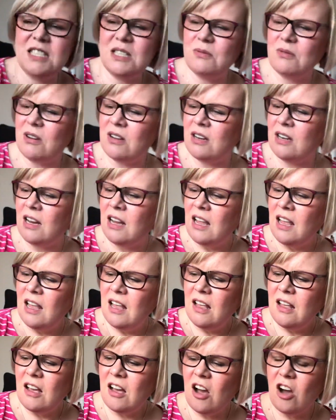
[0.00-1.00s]
one,
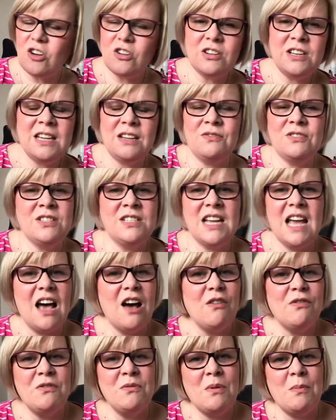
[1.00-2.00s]
I couldn't even
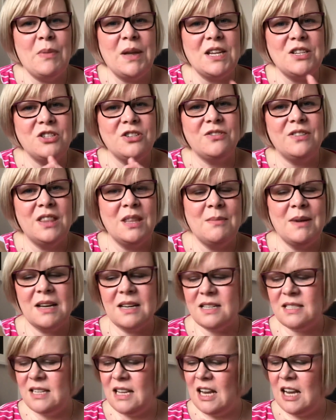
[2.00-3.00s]
tell from the picture in the
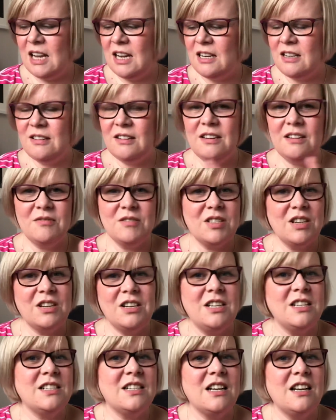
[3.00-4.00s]
magazine, and it was
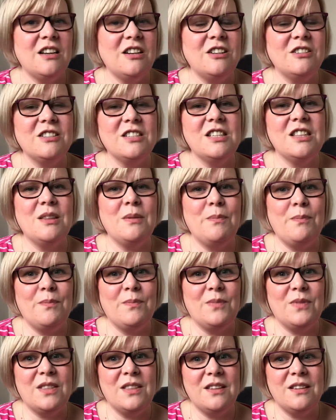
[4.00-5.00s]
only until I looked at
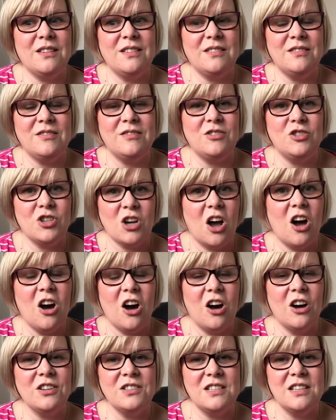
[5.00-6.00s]
the
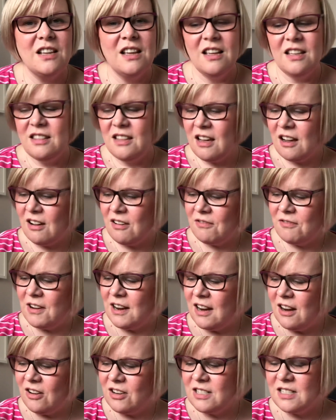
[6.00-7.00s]
chart that I
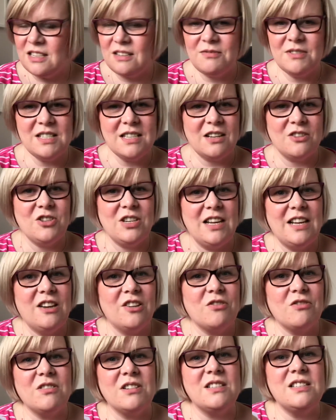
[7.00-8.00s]
realised there was actually a
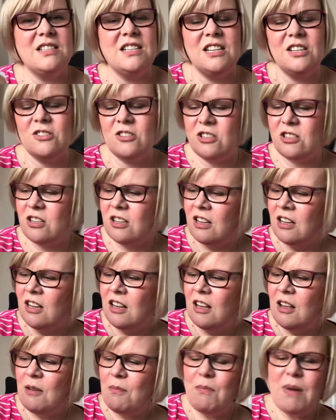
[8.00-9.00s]
cross-stitched
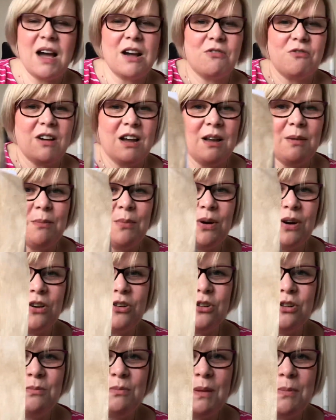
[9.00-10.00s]
background, but I
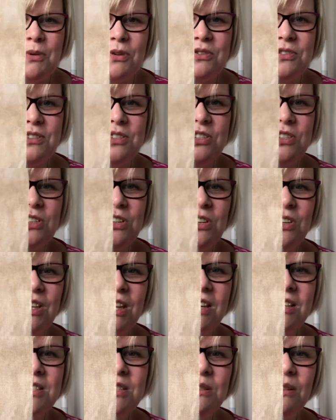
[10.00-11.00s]
couldn't be bothered to do
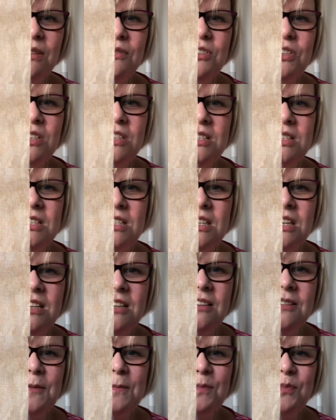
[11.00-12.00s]
that, so I've just
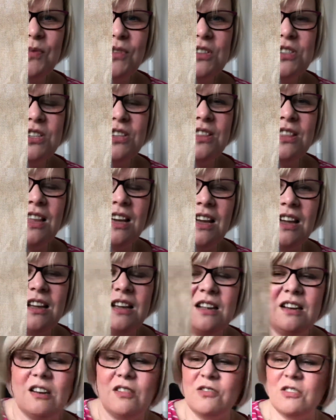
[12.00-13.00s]
done that,
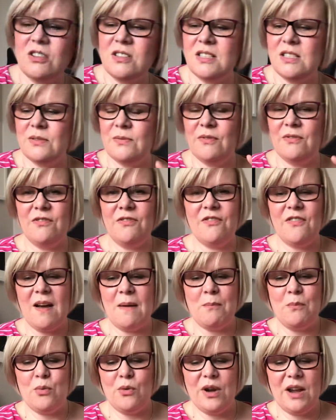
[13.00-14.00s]
and I've got some
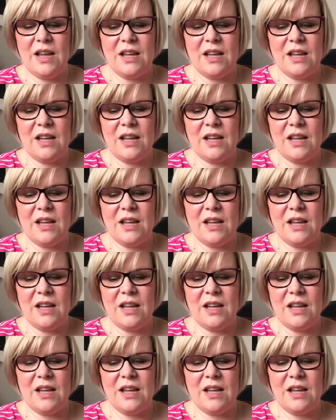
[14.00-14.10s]
fabric